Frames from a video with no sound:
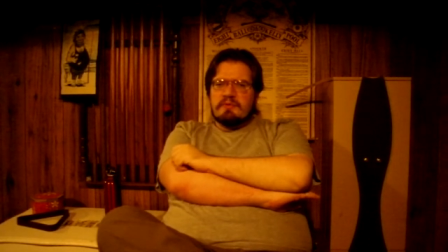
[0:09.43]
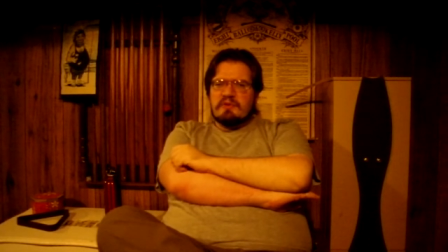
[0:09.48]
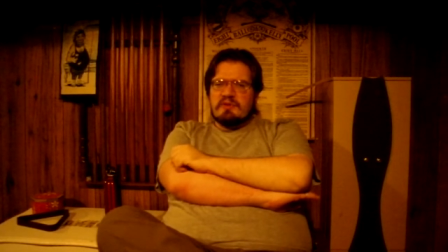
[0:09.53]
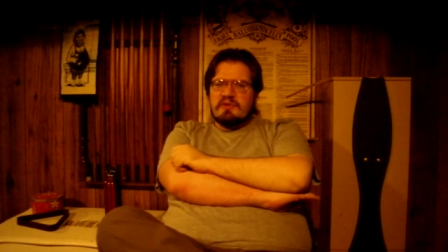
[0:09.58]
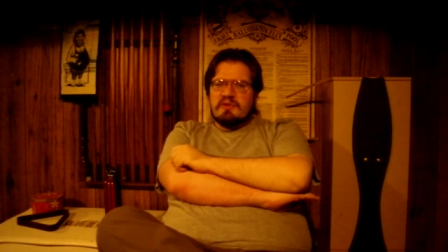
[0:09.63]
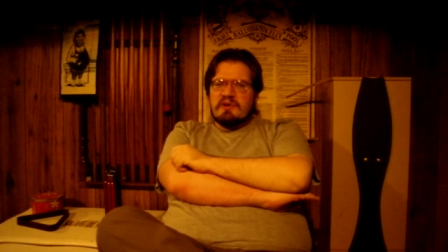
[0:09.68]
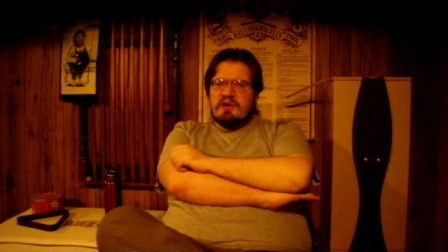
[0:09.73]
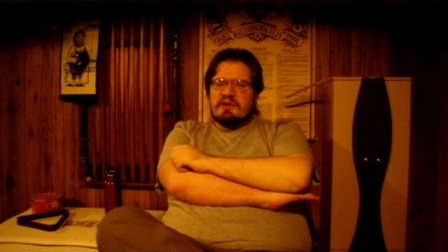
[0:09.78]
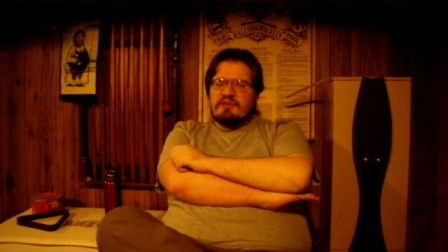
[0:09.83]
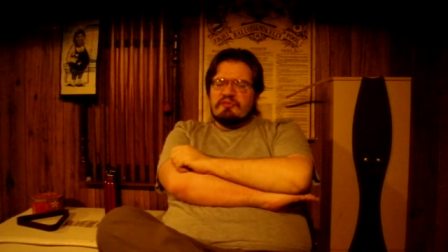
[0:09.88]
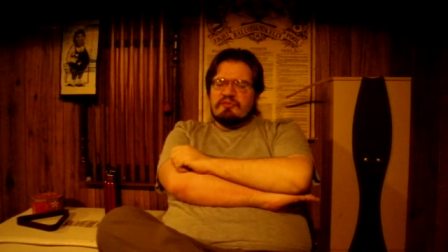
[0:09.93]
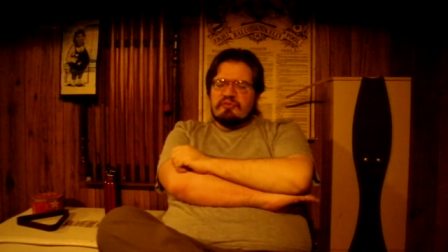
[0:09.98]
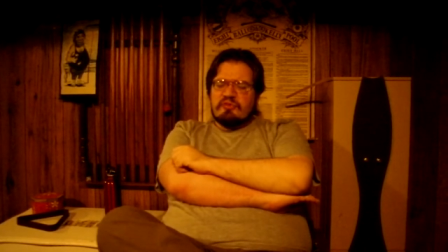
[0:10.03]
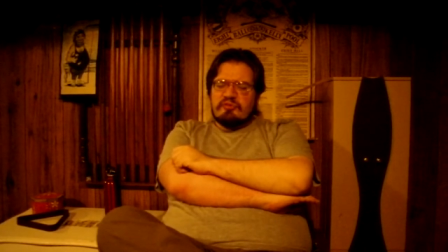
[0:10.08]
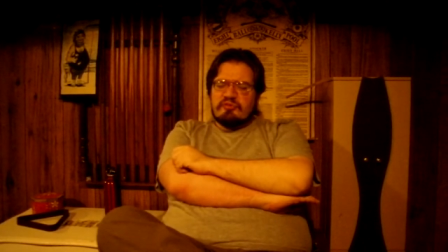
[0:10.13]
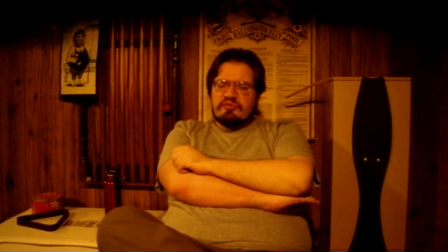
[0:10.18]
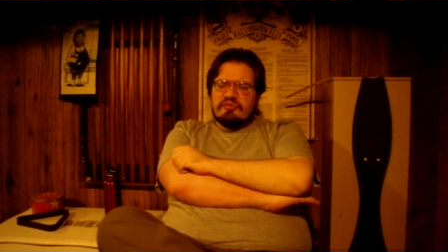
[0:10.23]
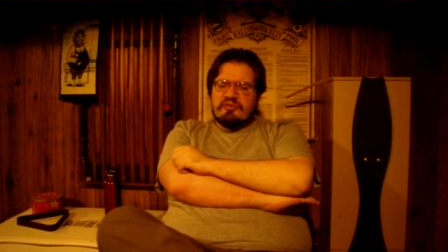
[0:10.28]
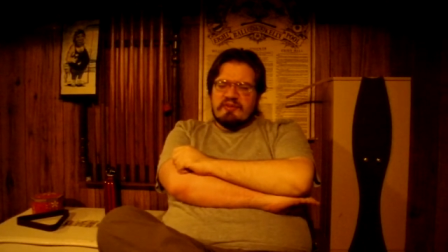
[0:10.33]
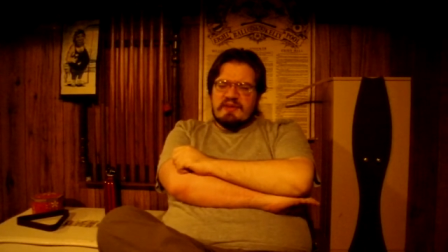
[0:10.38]

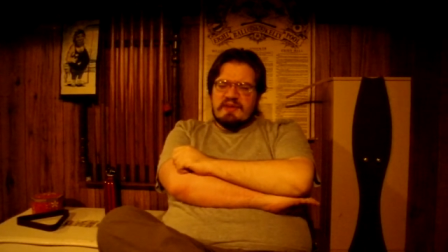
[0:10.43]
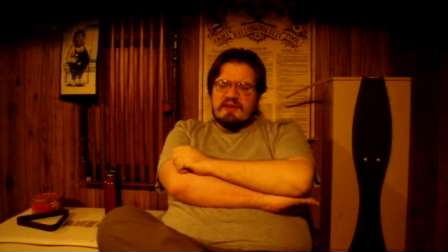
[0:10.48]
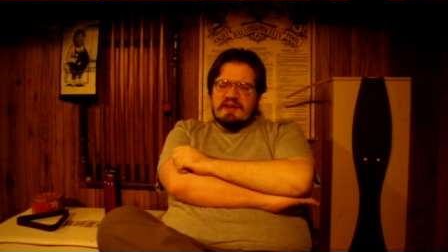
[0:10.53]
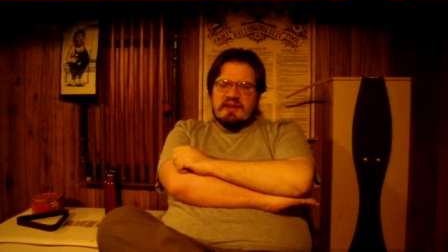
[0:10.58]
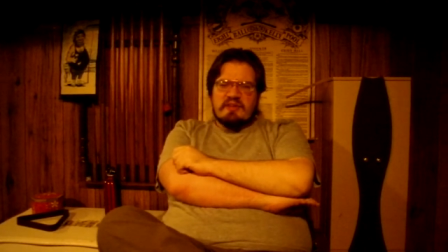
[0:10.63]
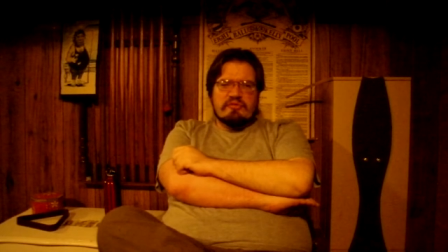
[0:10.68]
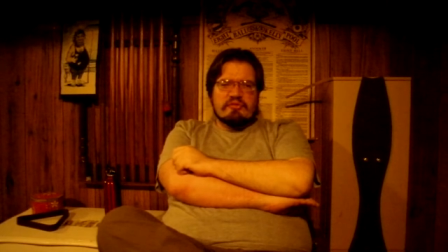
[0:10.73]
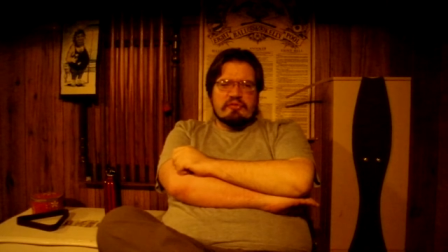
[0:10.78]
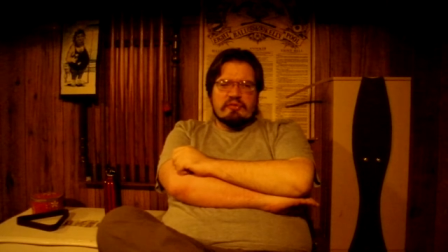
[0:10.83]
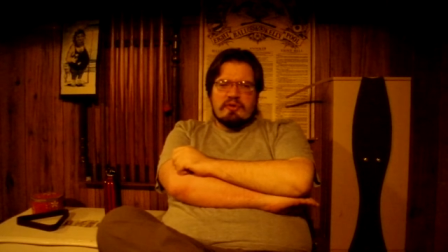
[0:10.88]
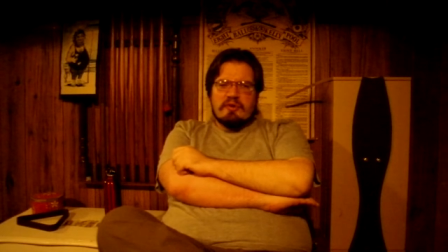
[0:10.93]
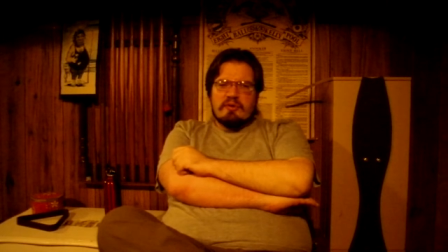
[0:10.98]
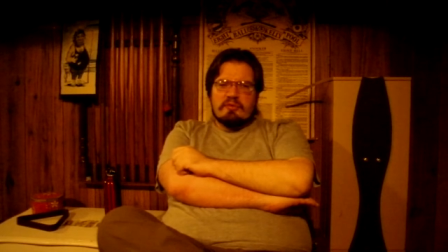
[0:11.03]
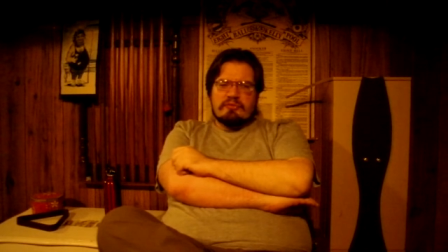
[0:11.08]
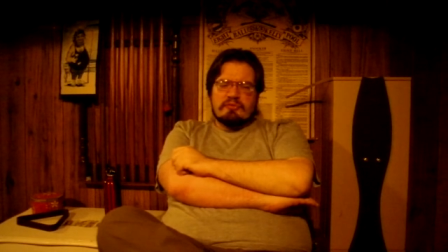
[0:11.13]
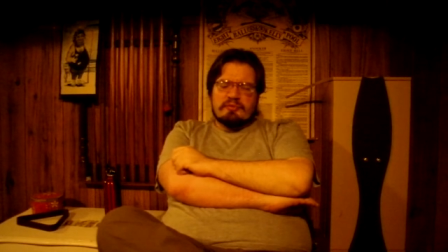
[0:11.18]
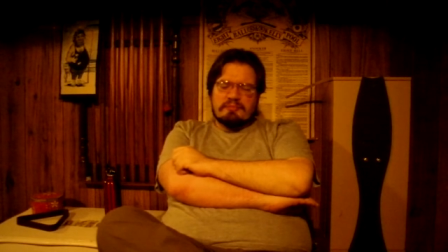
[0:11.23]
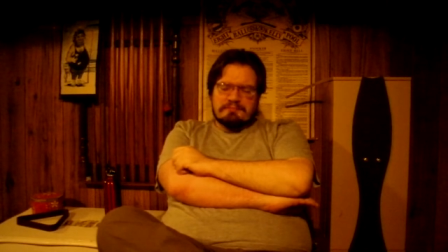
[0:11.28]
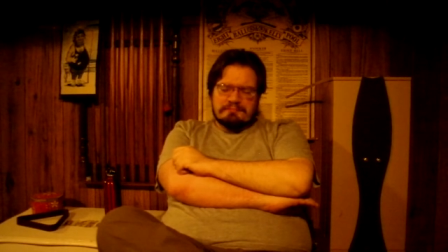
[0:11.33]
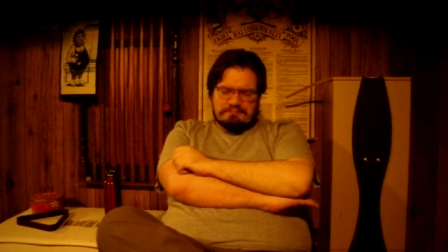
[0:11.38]
Unofficially, it's a cult.
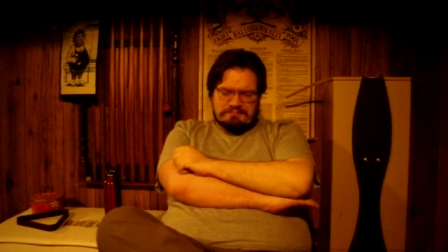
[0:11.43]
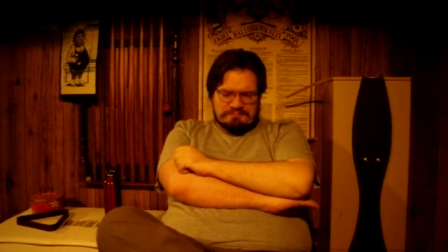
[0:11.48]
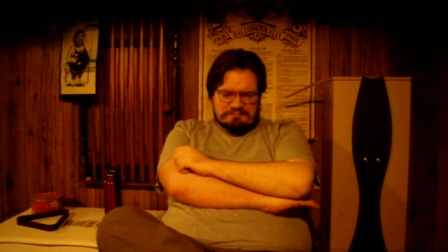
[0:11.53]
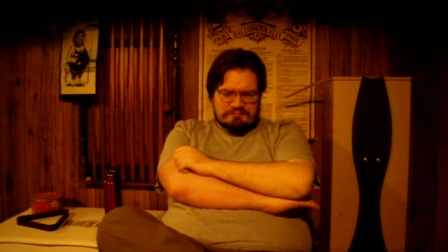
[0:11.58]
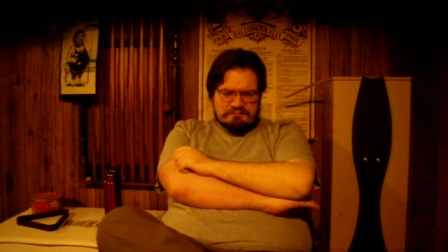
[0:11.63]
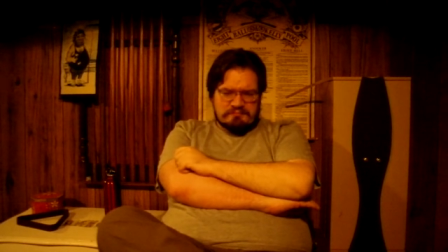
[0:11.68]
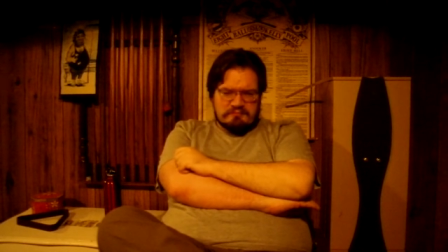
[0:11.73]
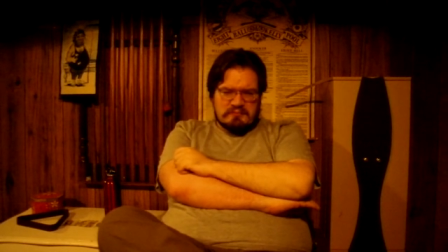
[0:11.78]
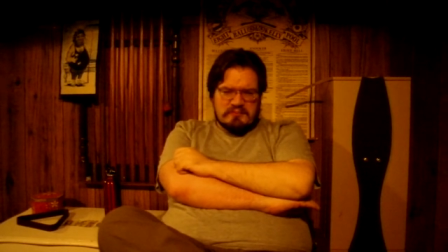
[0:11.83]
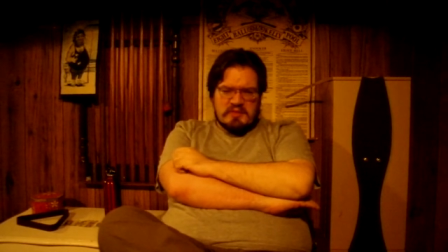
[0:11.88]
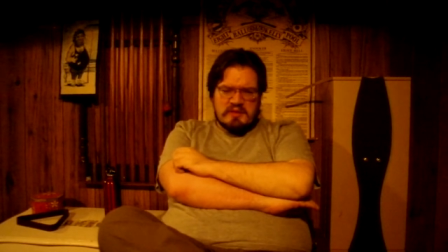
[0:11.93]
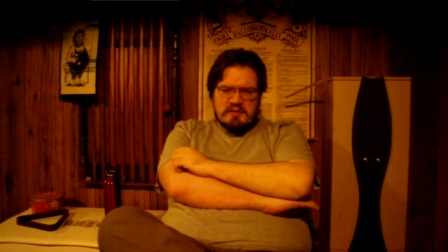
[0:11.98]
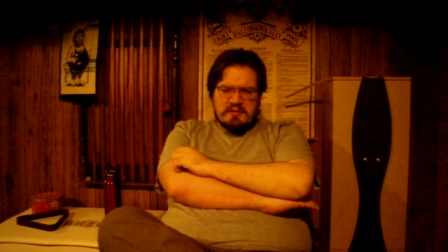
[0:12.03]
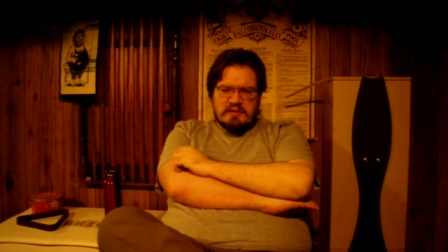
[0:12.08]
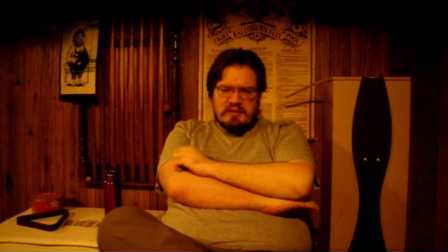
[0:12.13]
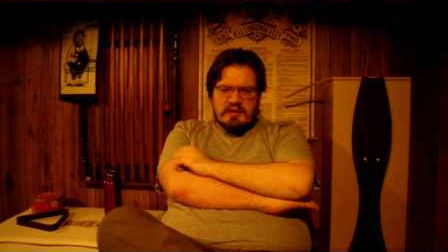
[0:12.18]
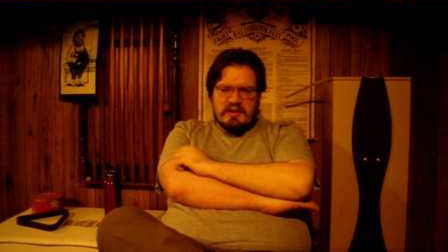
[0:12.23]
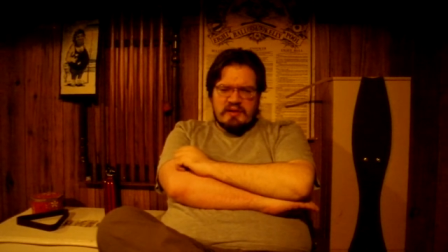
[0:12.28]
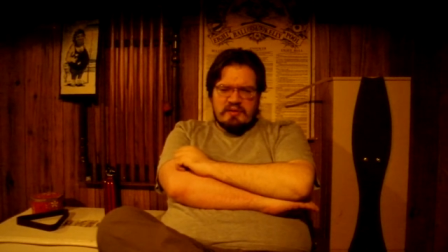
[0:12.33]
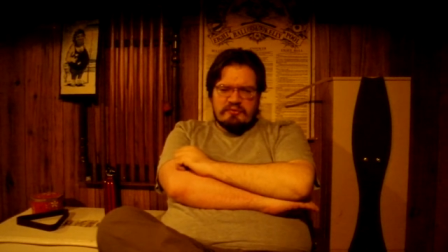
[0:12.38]

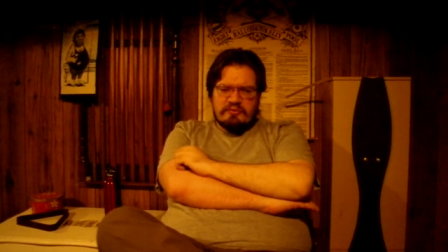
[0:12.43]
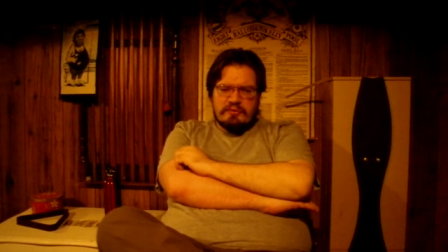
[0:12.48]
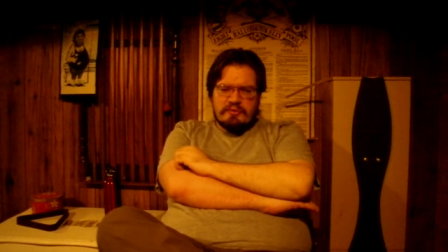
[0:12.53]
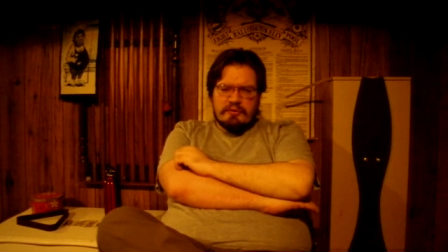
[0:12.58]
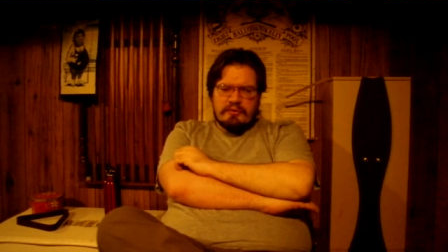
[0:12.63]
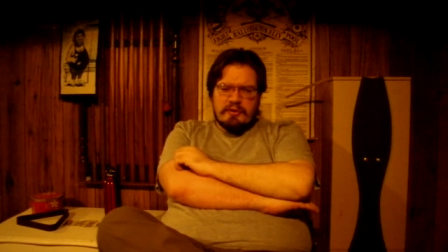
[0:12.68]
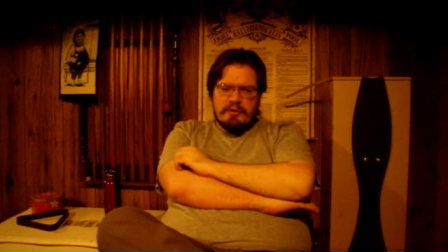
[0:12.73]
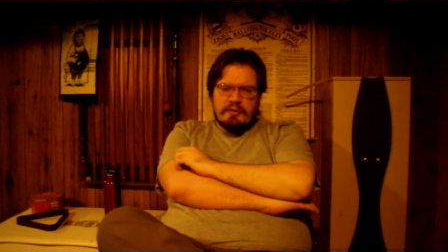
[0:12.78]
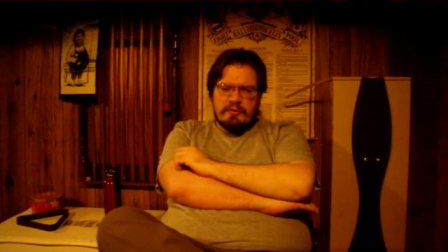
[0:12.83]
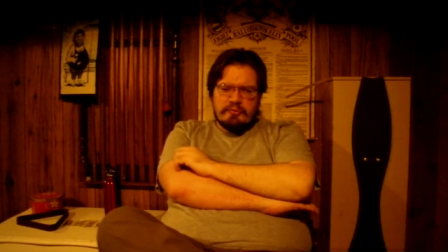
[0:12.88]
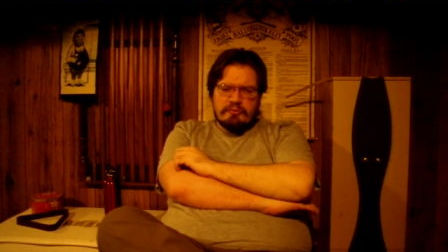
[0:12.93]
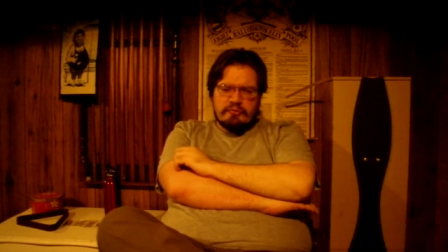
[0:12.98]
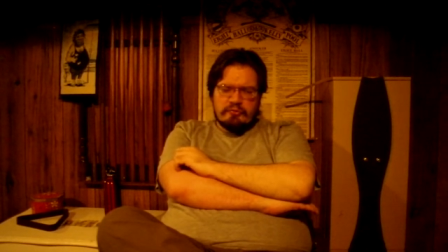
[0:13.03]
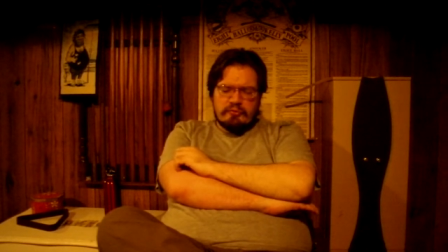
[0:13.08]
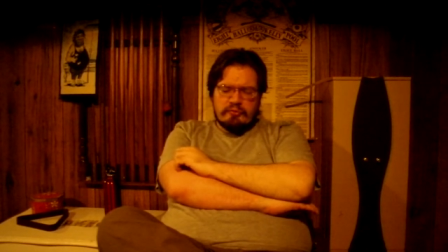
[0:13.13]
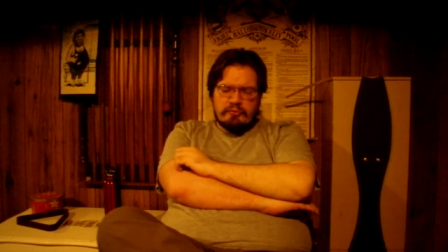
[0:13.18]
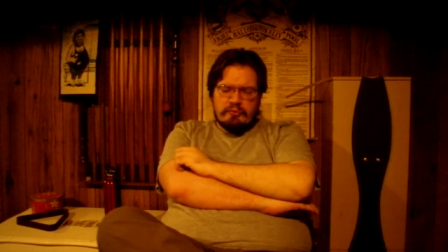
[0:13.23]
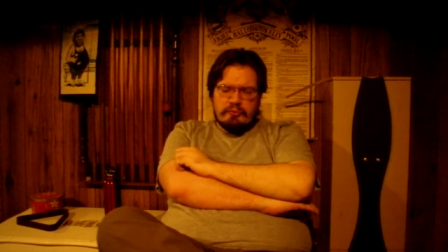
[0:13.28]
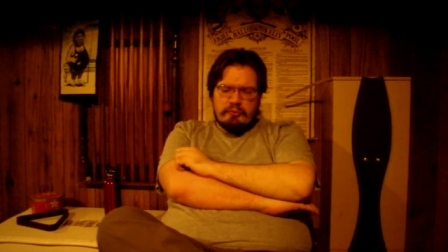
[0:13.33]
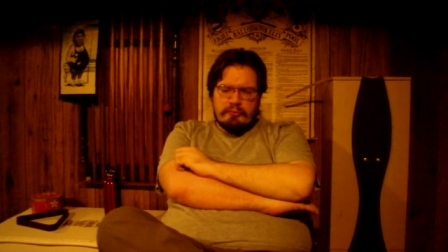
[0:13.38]
If you go
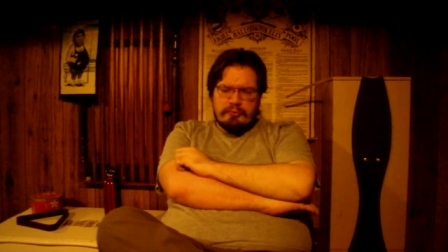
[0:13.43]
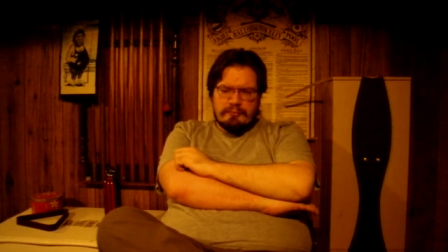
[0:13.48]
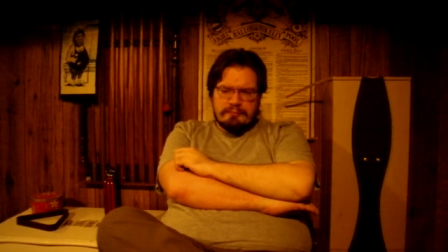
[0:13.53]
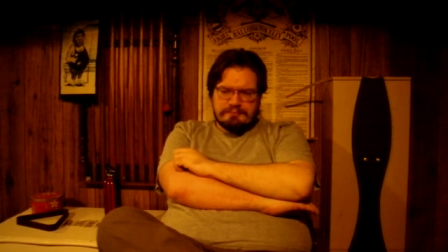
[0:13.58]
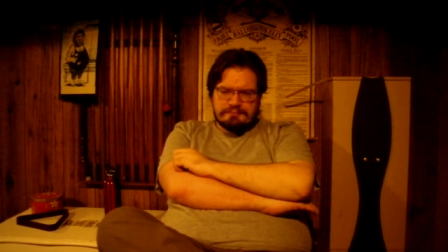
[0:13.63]
to,